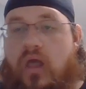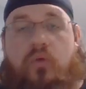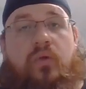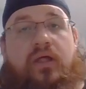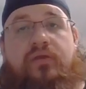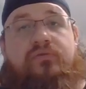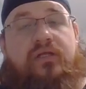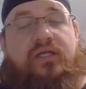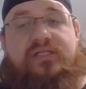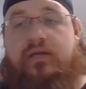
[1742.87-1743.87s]
Well, I didn't
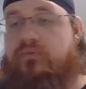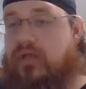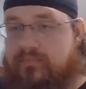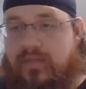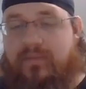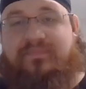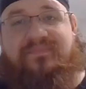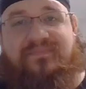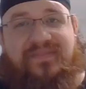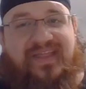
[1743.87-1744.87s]
realize that. Well, I'm,
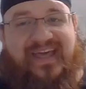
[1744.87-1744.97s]
I'm